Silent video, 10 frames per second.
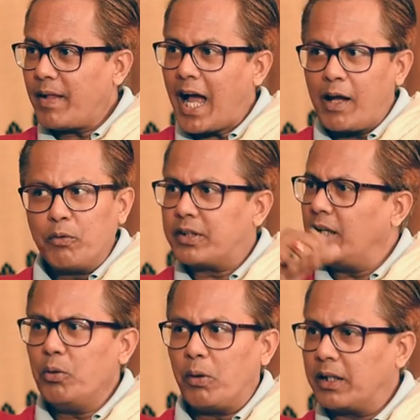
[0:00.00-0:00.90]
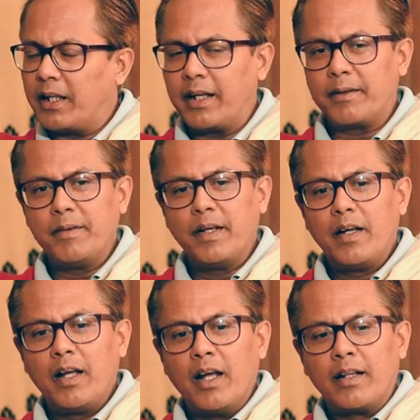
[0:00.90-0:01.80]
I would tell you one thing,
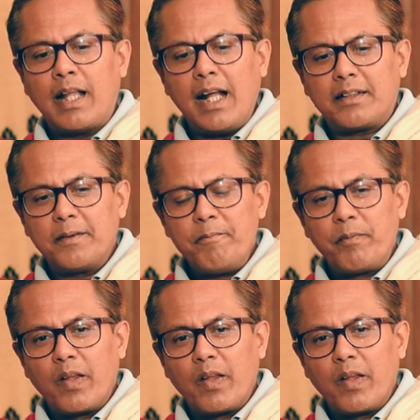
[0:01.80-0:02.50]
that